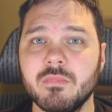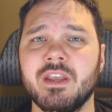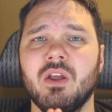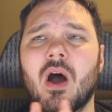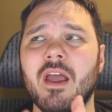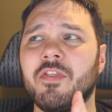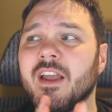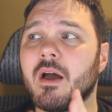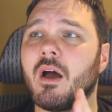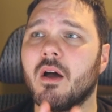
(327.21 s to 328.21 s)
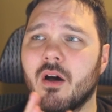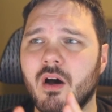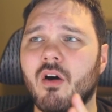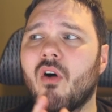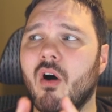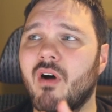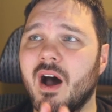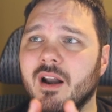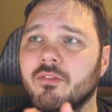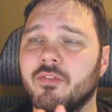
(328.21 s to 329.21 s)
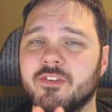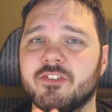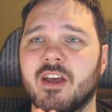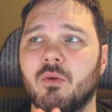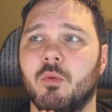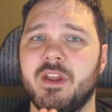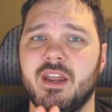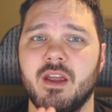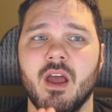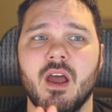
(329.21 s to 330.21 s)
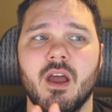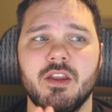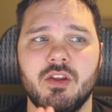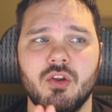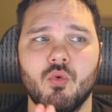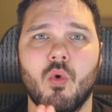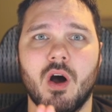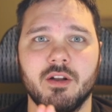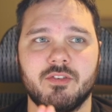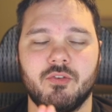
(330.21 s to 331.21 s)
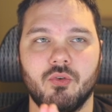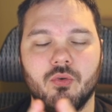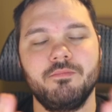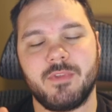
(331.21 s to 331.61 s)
I think a lot of the set will be you want to,